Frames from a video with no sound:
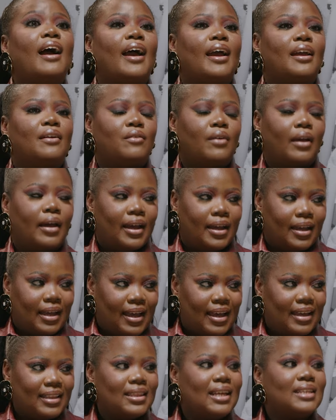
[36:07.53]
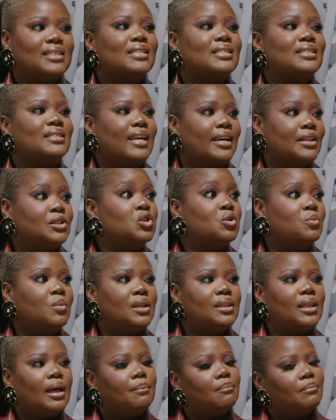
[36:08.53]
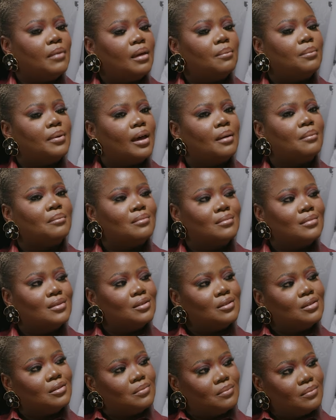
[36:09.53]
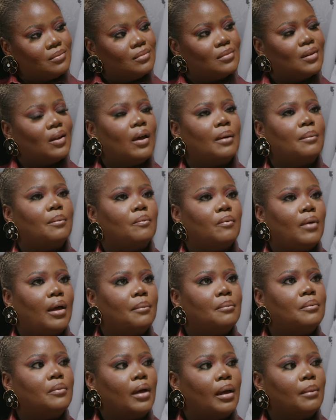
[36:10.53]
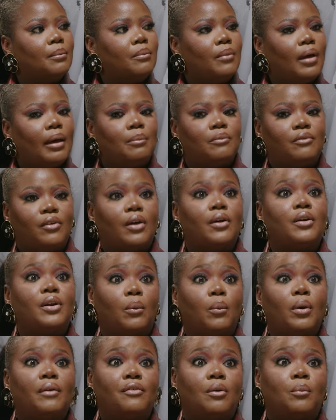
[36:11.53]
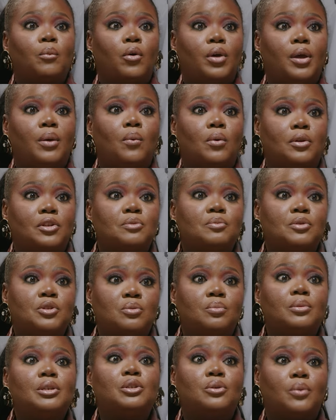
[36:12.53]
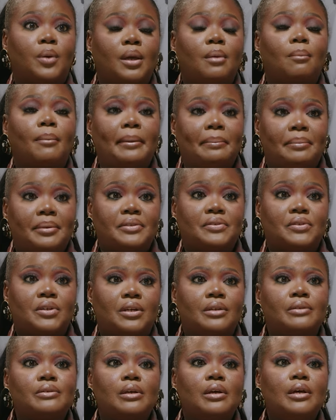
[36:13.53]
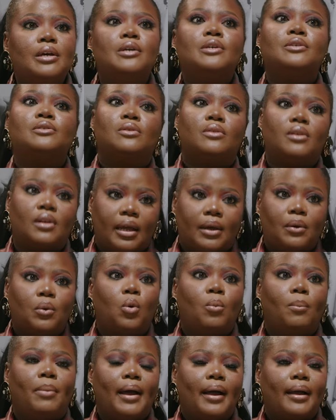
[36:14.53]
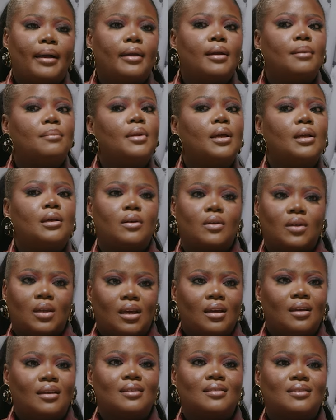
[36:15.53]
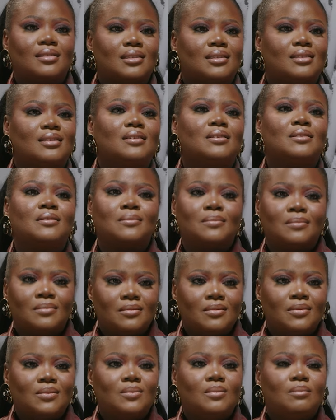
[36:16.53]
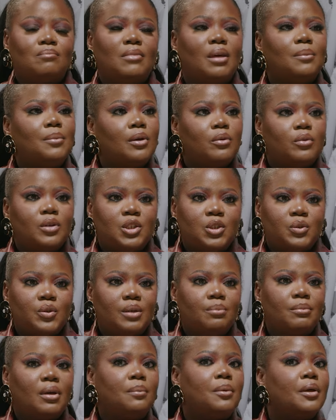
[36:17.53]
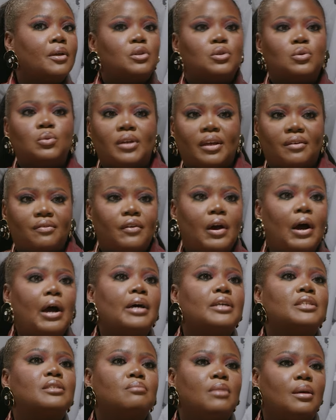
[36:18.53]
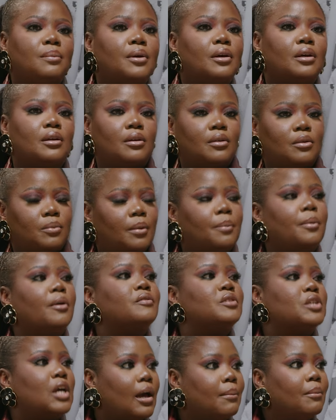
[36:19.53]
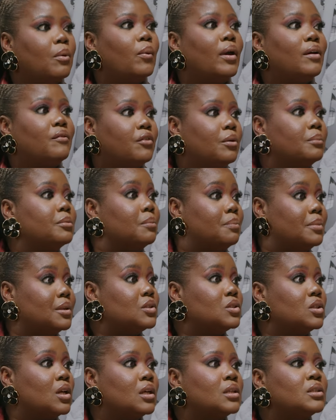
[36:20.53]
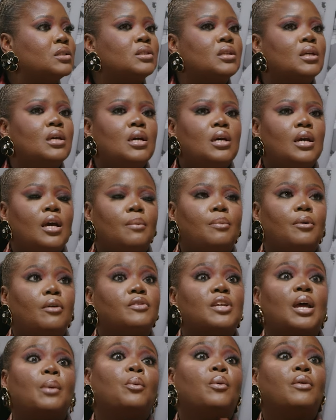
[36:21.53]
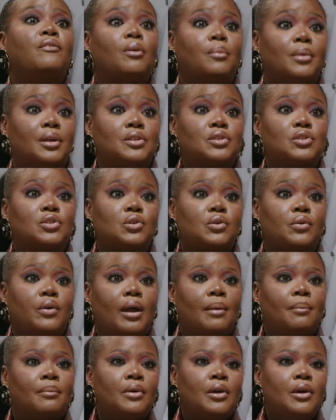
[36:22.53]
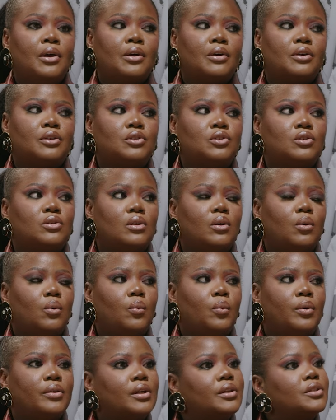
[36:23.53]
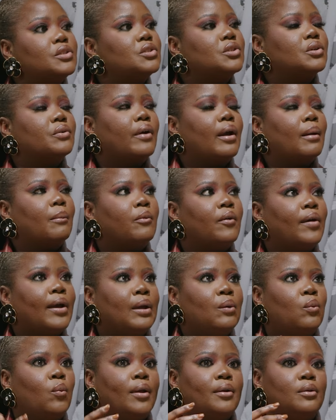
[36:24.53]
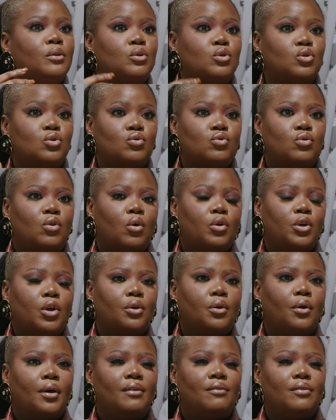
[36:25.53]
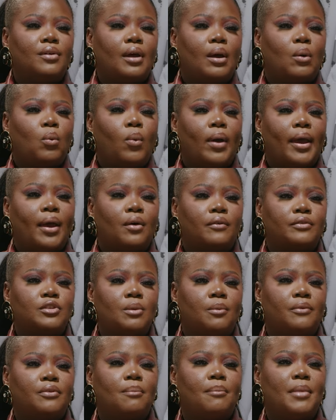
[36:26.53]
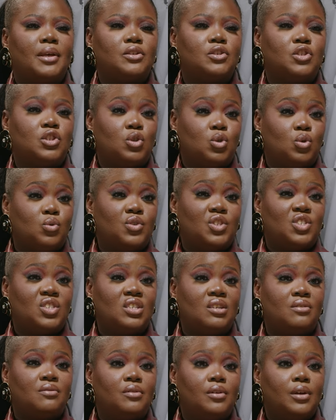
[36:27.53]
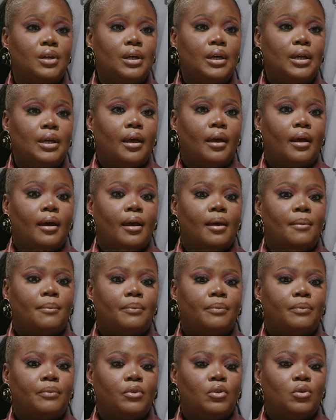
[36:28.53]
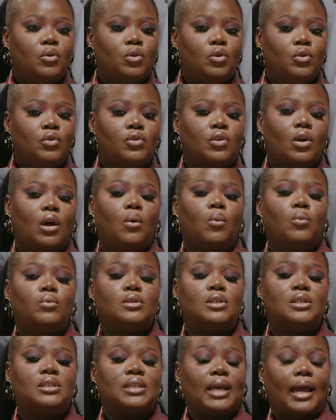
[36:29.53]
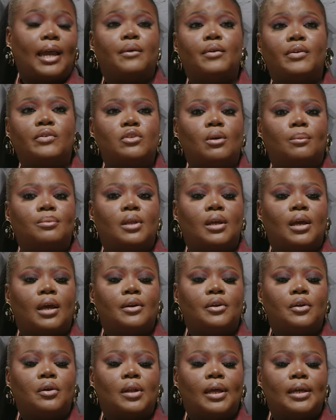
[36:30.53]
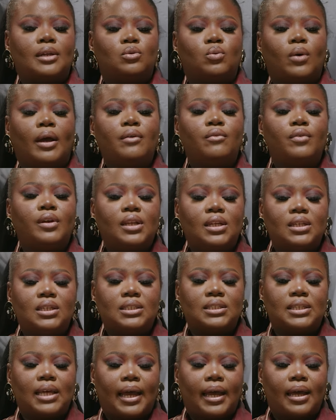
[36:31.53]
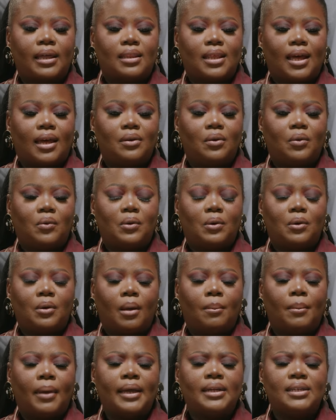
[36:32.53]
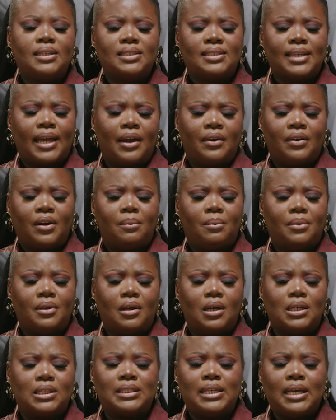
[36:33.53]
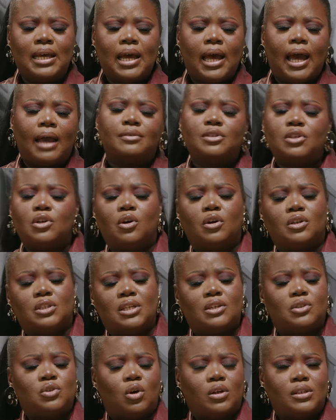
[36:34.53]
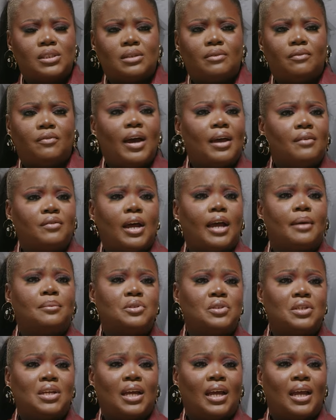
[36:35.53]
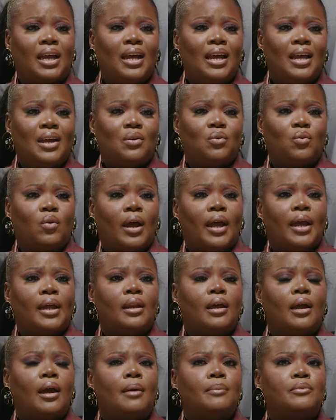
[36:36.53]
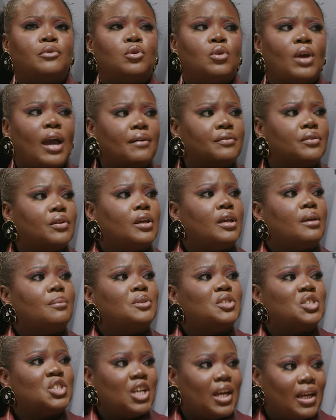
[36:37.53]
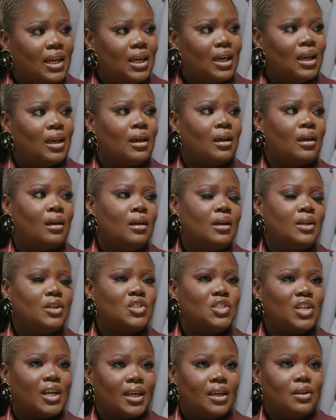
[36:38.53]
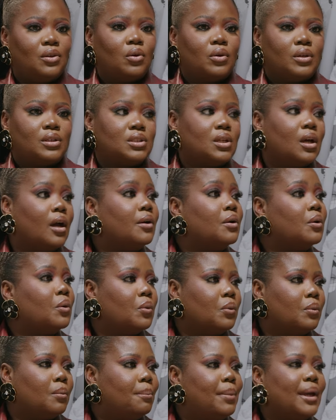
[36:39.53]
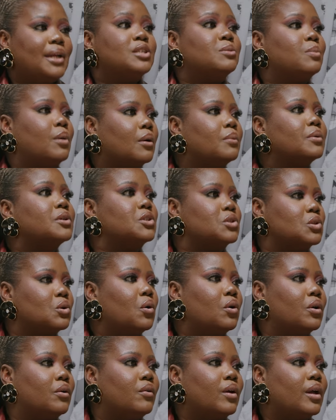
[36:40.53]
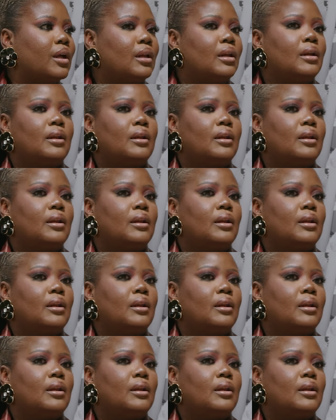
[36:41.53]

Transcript: I that's a sign to me that maybe I'm, you know, I'm veering away from what he wants me to be doing in my business. So then I go back and I'm like, okay, you know, maybe a retreat, maybe a 2-day fast, maybe a bit of time away from the business, a bit of time away from Instagram. Because with Instagram, right, when you scroll, you're not even aware of some of the messages you receive. And, you know, you start desiring something and you're like, do I really desire that? Or am I desiring it because I've seen it on TikTok 5 times today, right? So you have to keep checking your internal benchmark, which is God, right?